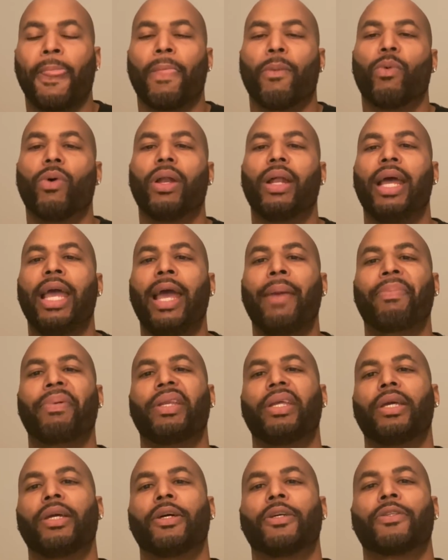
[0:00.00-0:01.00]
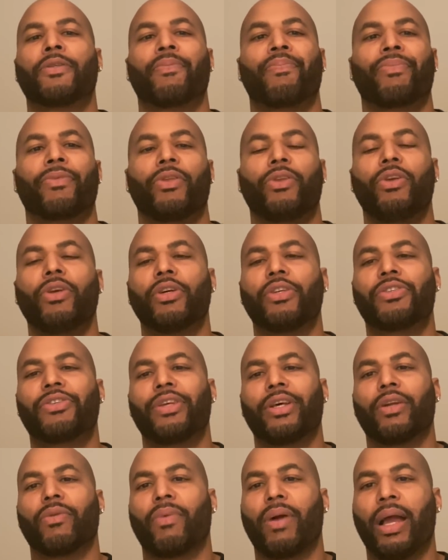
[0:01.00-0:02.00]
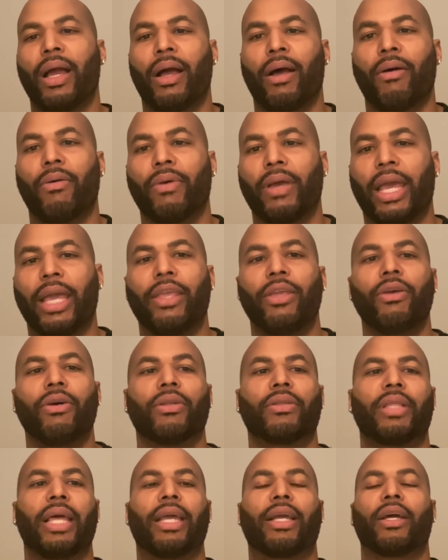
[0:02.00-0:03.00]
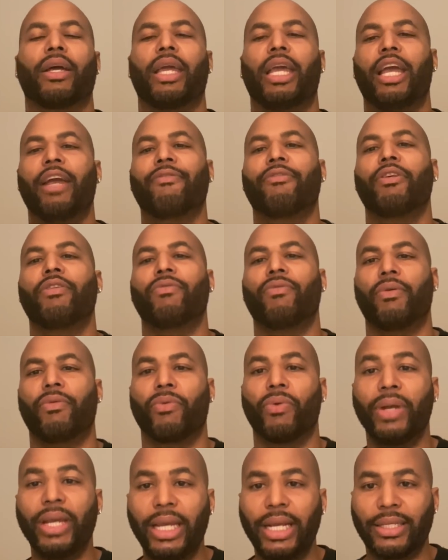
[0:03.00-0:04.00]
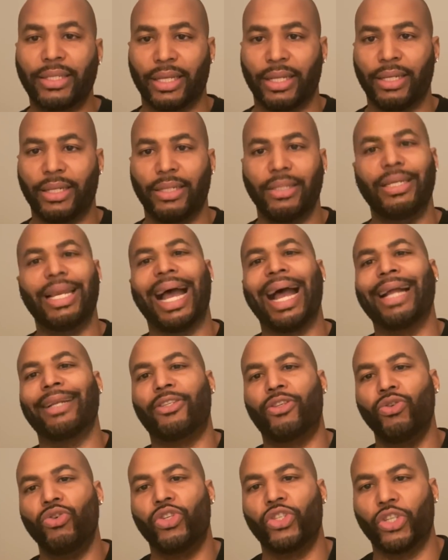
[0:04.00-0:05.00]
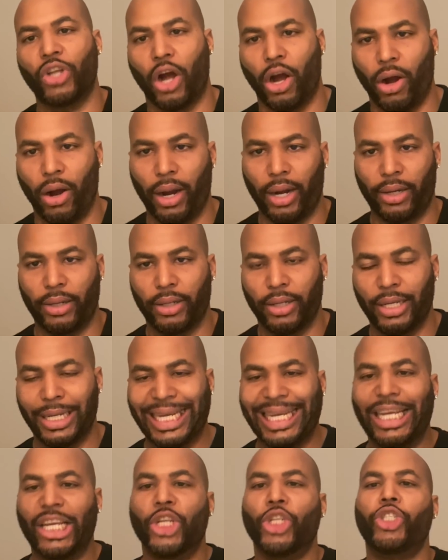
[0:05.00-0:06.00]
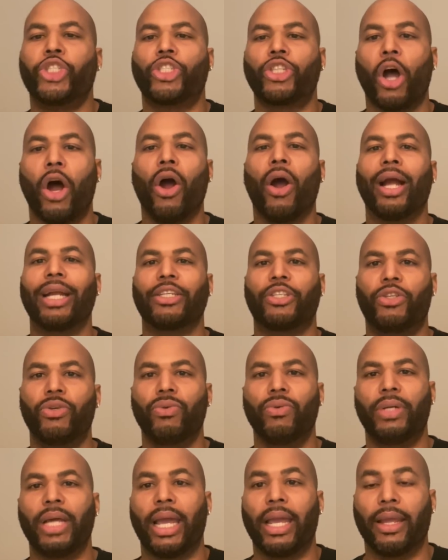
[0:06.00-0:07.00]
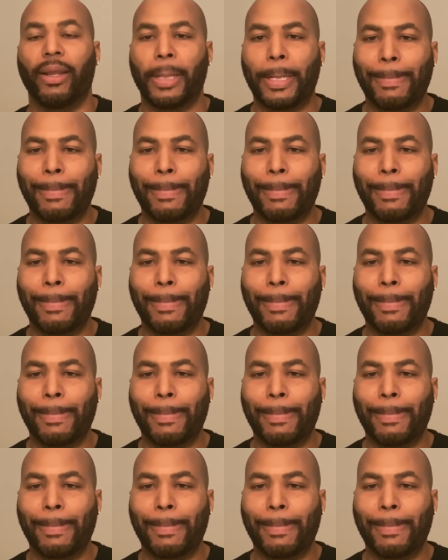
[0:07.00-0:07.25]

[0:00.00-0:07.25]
what'll happen is you'll sit around and you'll think of every reason not to start. Start today.